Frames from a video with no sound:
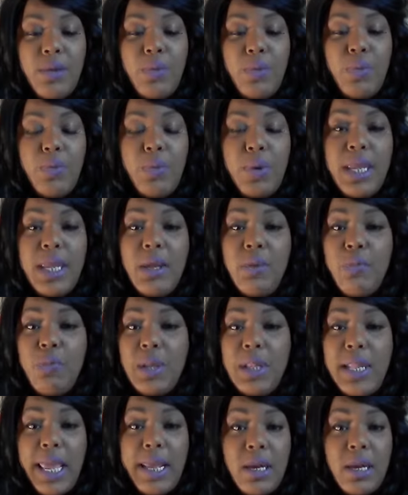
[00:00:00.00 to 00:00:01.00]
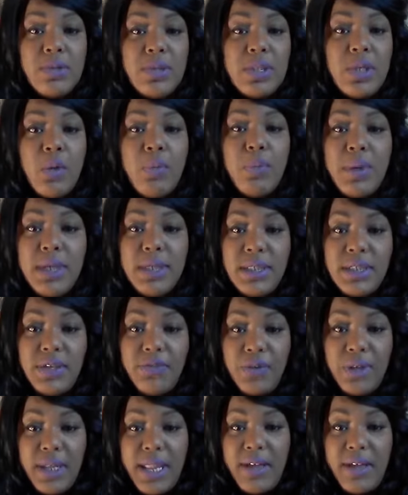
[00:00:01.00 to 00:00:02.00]
We relate on so many
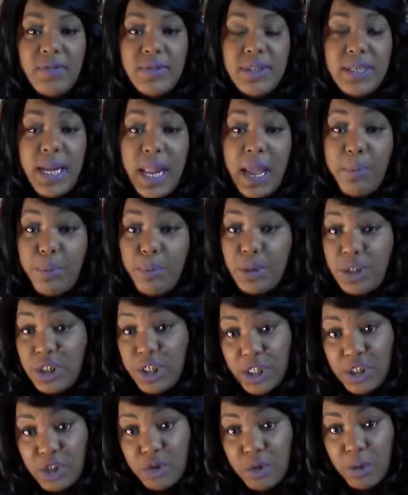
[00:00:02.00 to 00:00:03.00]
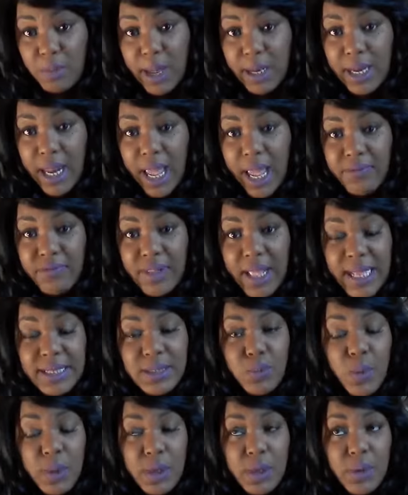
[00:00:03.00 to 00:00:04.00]
different levels, and I appreciate you in my life.
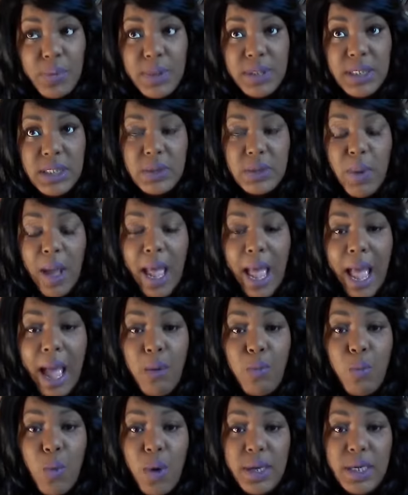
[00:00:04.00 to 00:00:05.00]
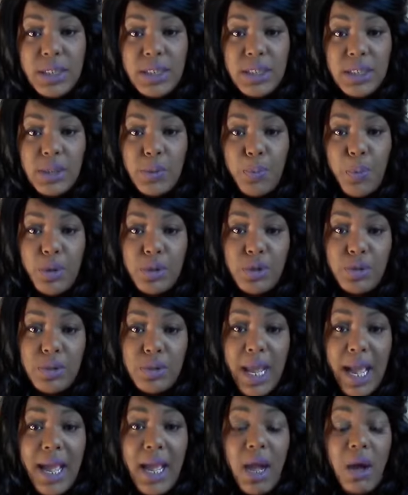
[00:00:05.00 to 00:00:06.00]
That's one of the reasons why I wanted to support you,
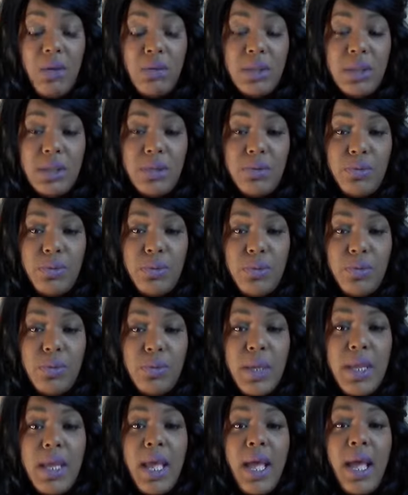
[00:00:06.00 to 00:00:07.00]
not only through